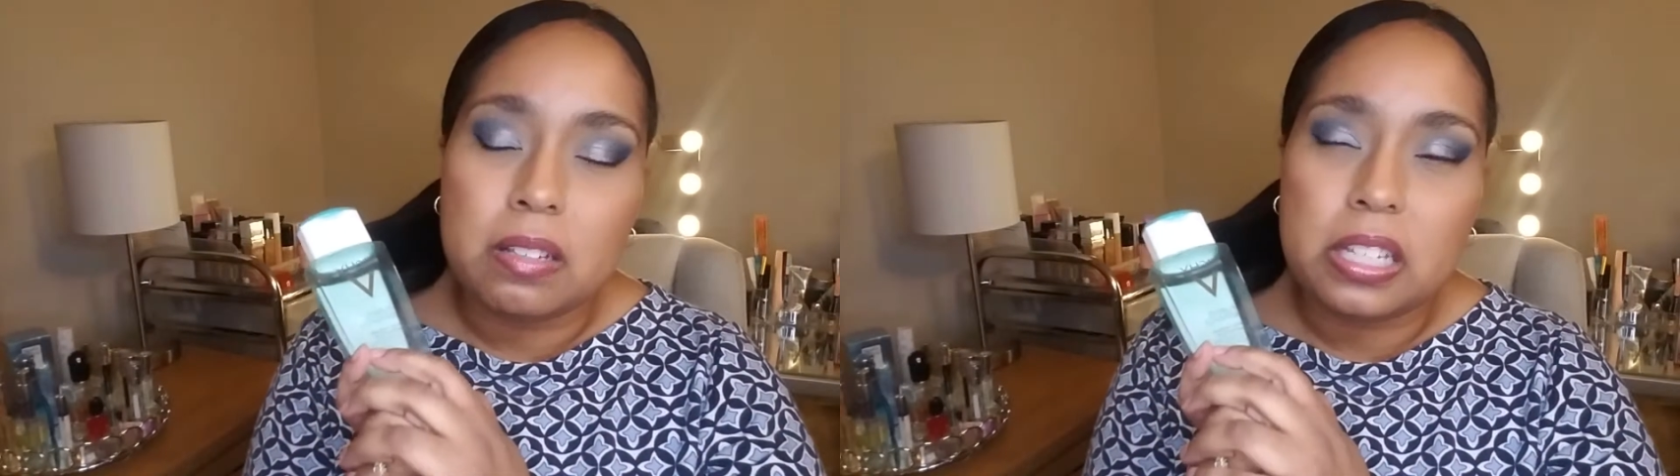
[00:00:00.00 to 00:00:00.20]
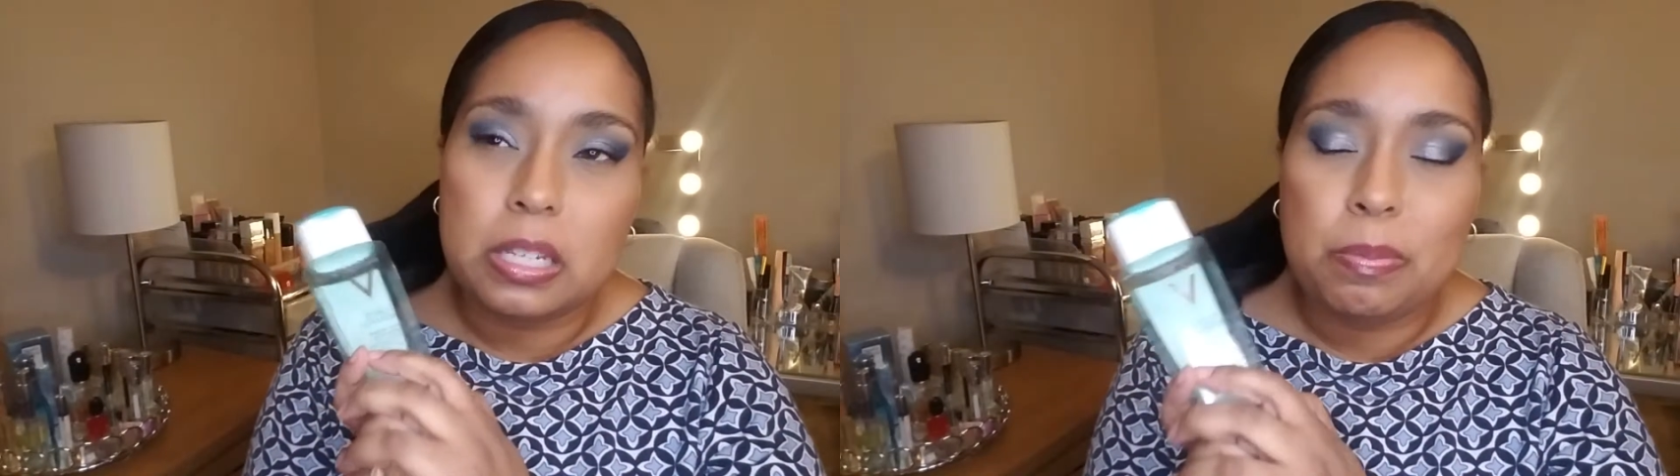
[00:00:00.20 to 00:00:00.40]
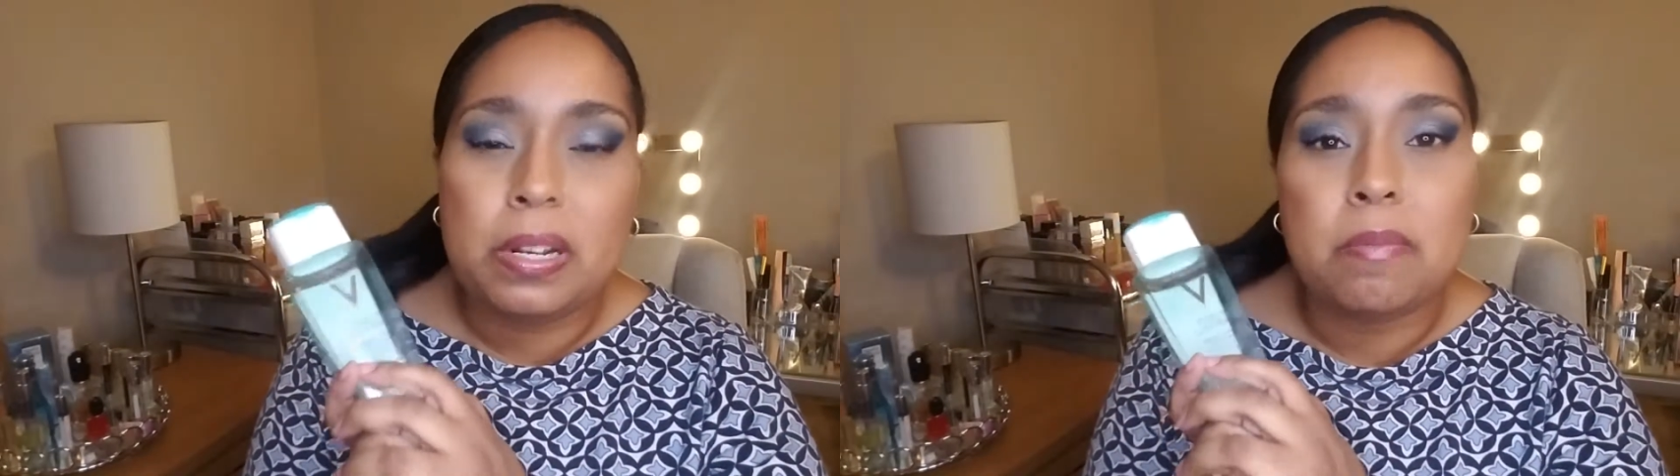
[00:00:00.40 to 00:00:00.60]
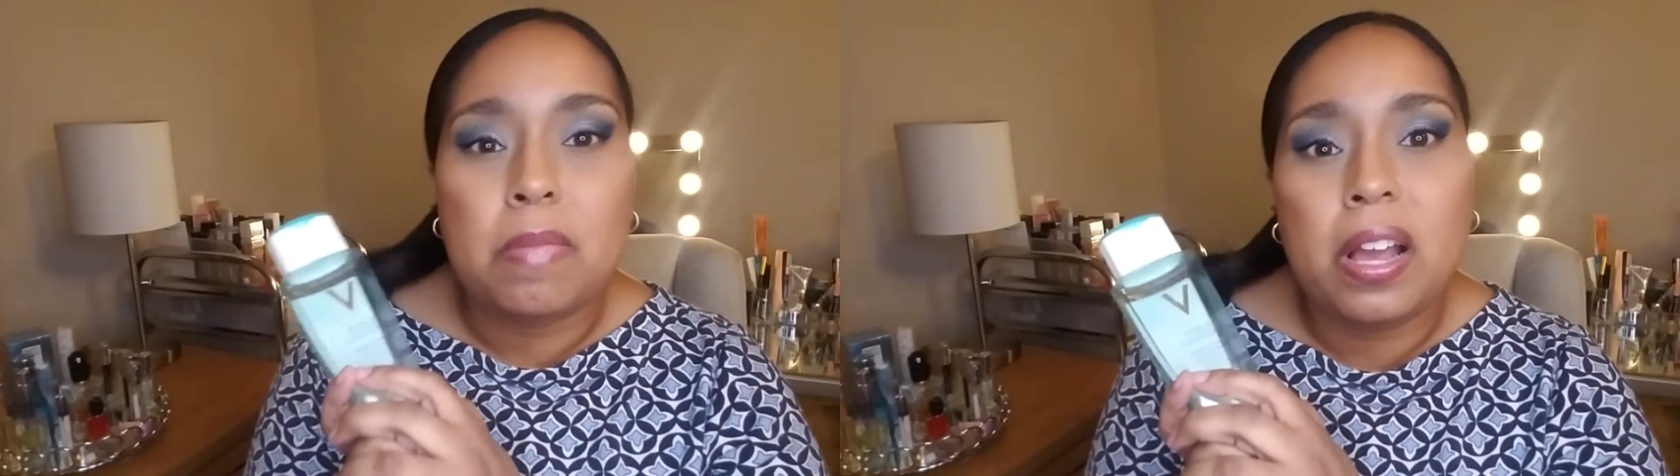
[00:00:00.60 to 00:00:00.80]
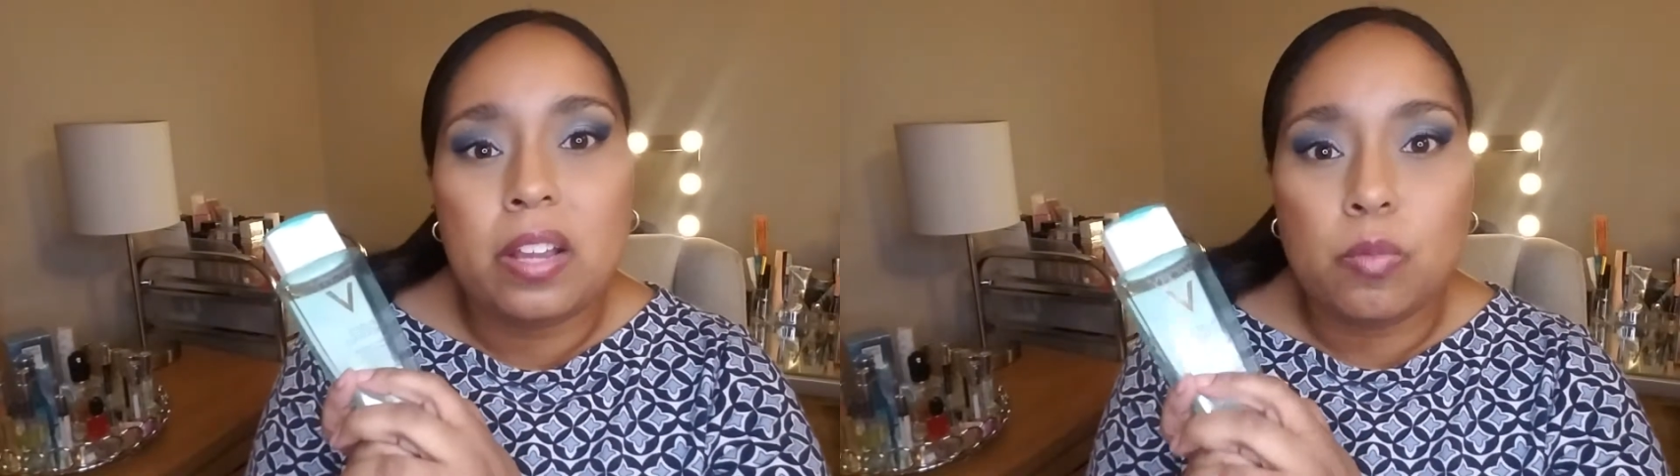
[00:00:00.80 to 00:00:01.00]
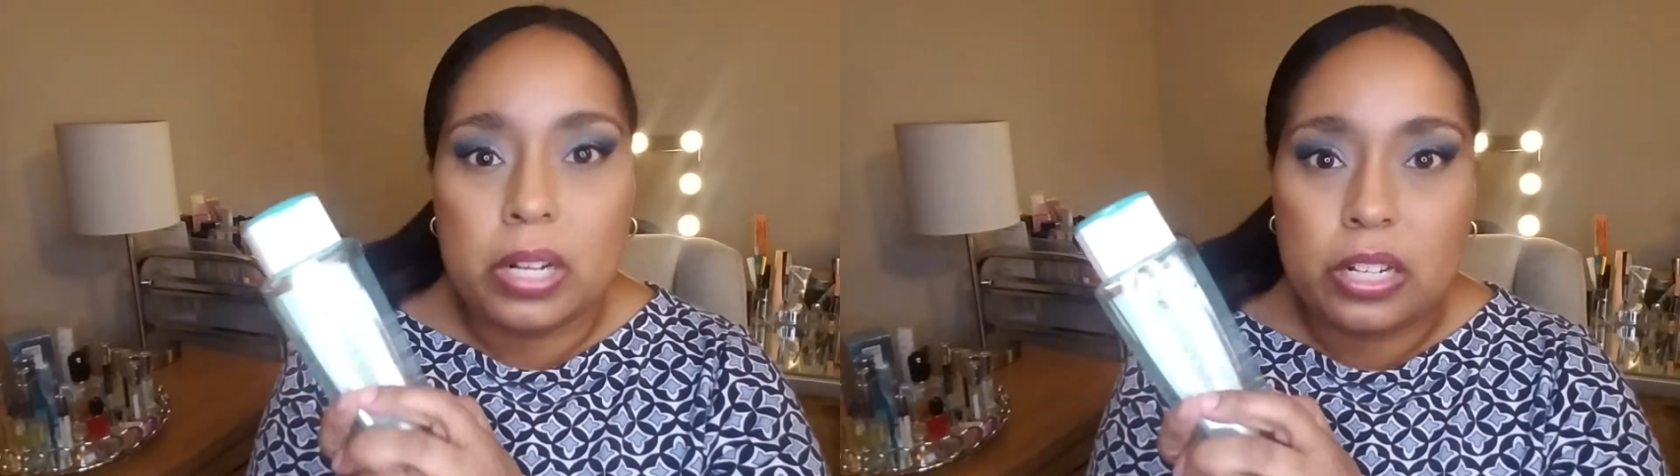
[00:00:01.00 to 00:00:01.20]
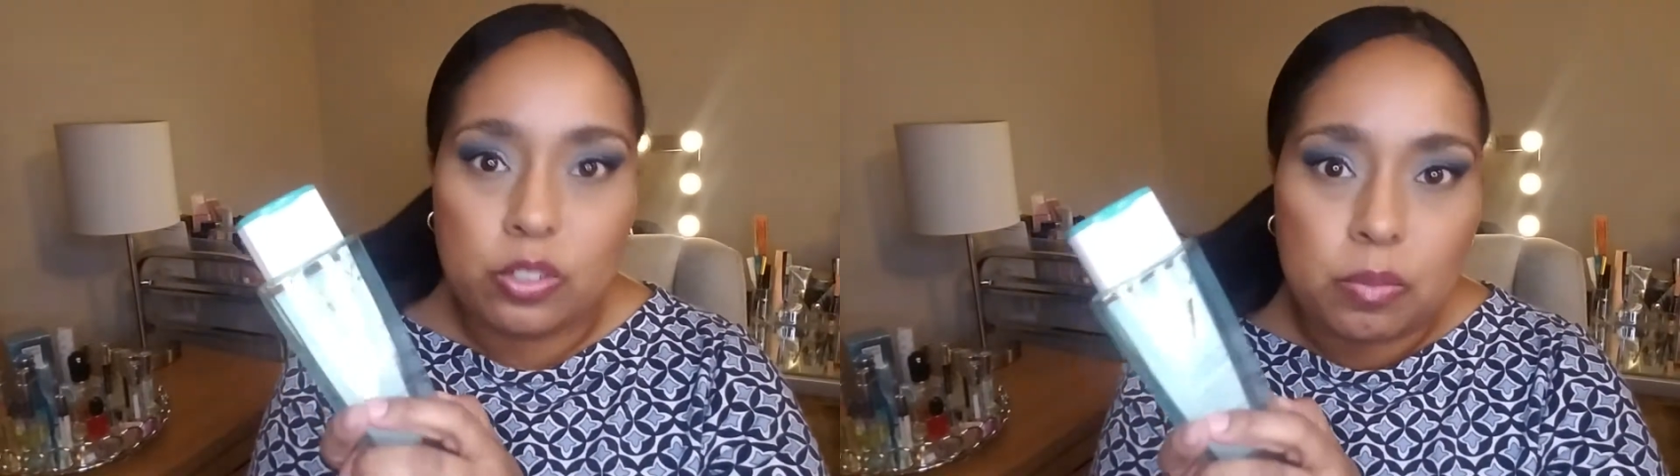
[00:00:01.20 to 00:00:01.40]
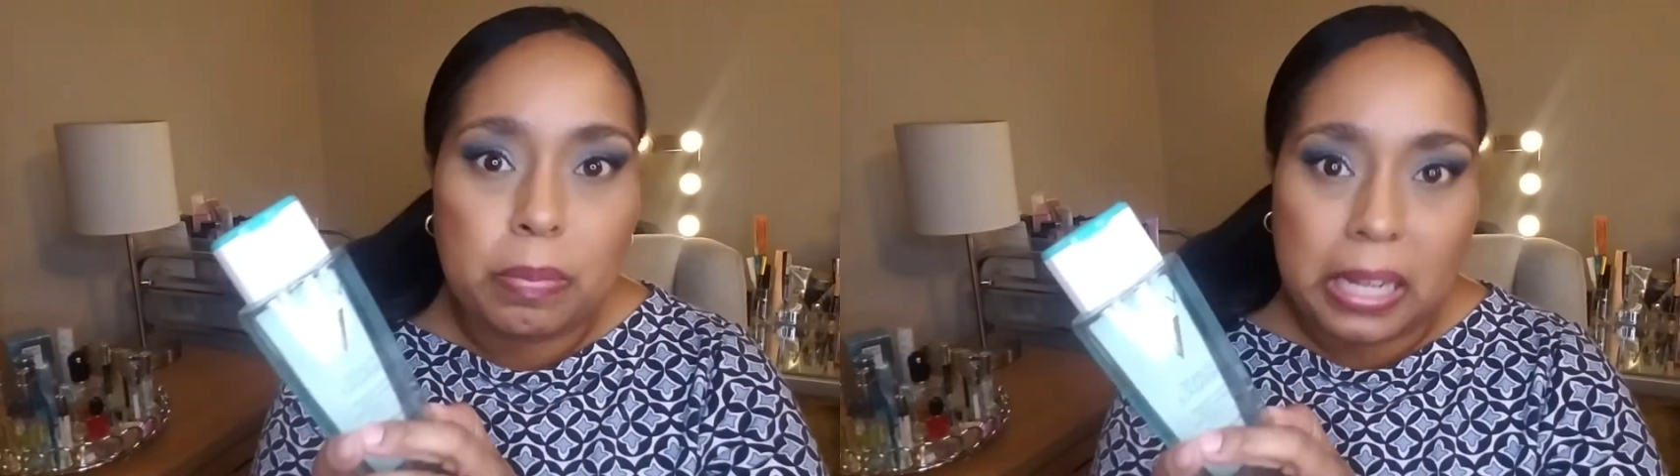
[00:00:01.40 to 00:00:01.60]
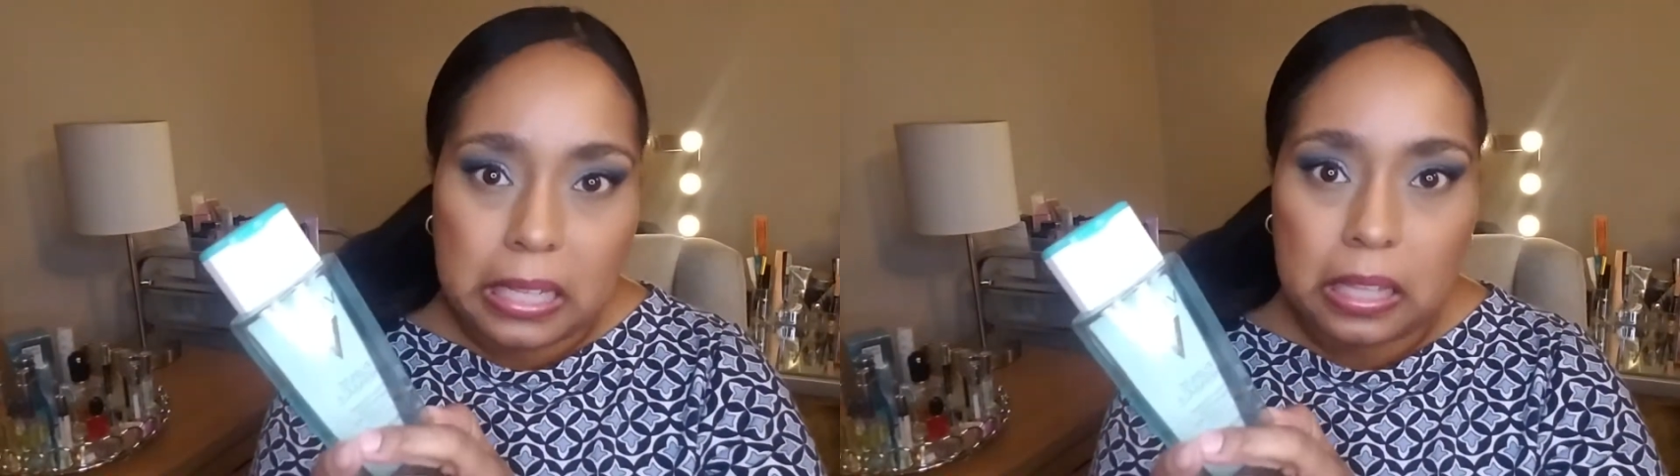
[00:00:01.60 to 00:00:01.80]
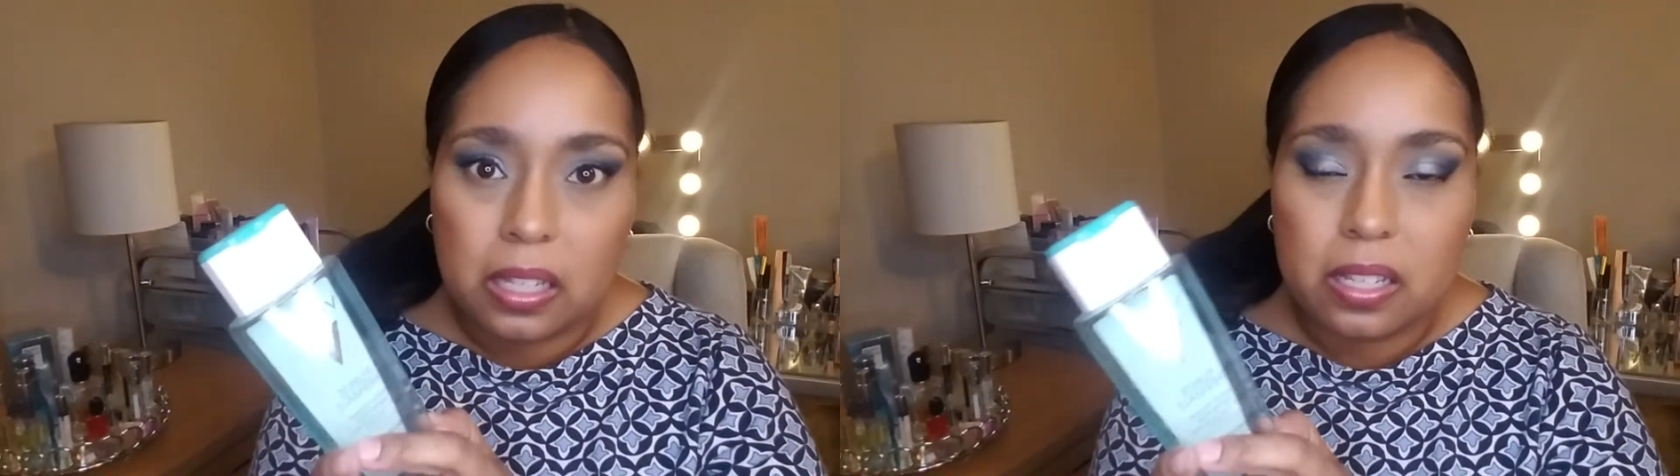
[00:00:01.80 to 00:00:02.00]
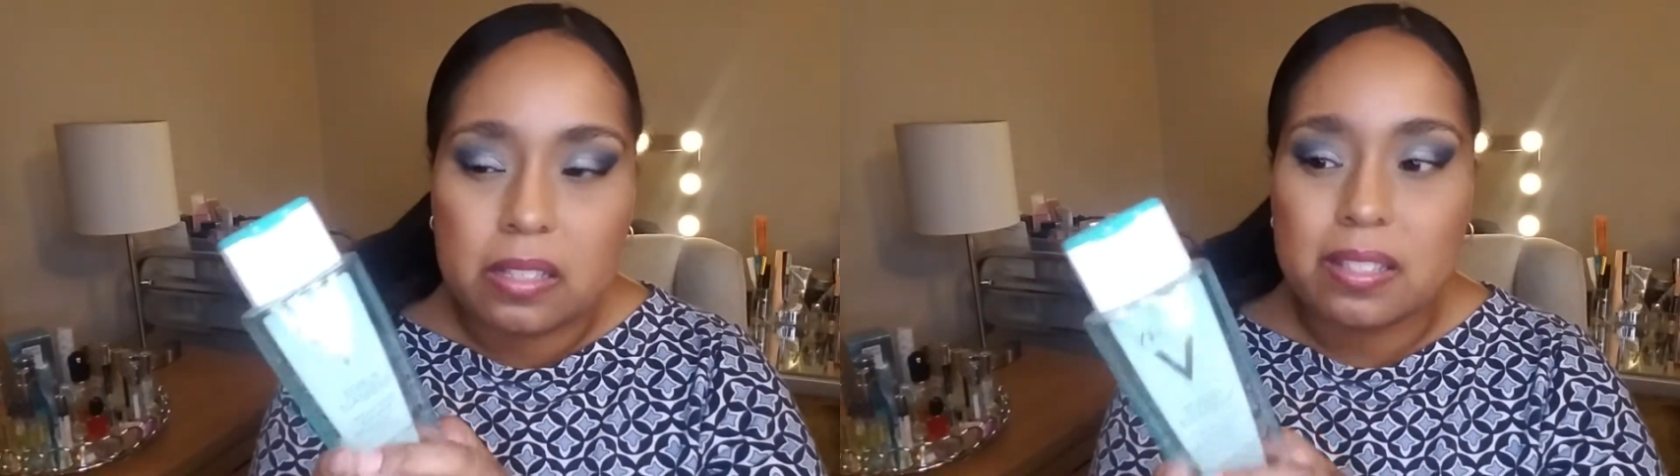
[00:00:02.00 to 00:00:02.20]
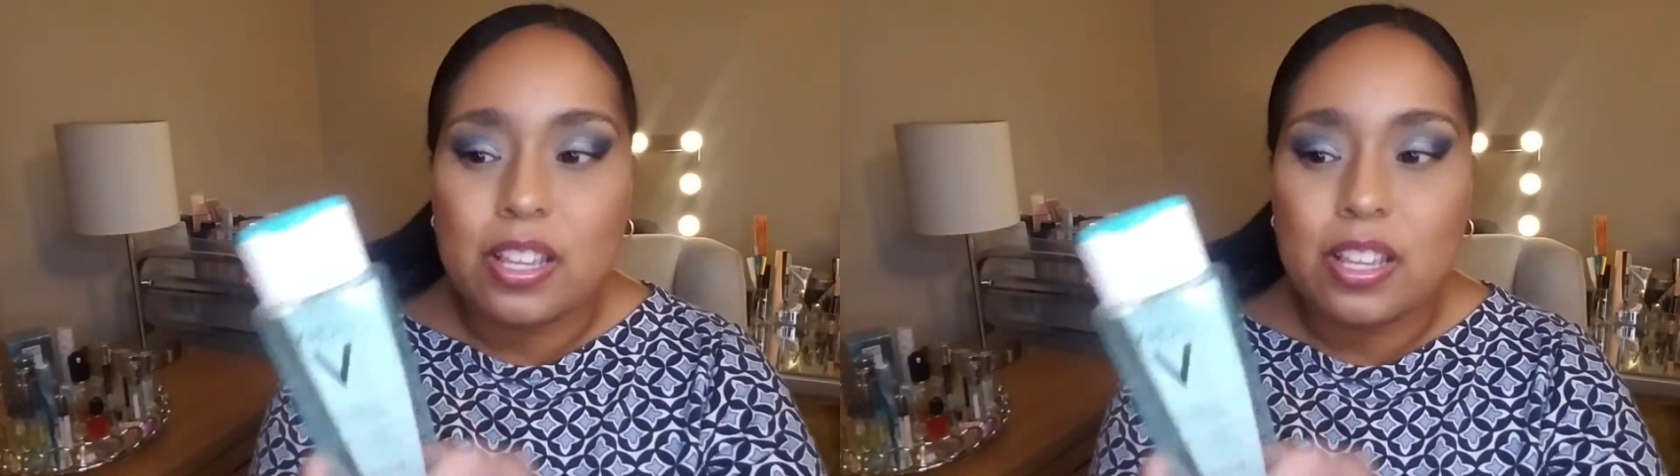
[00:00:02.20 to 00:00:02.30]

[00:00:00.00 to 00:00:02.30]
keep it in mind when I do buy things.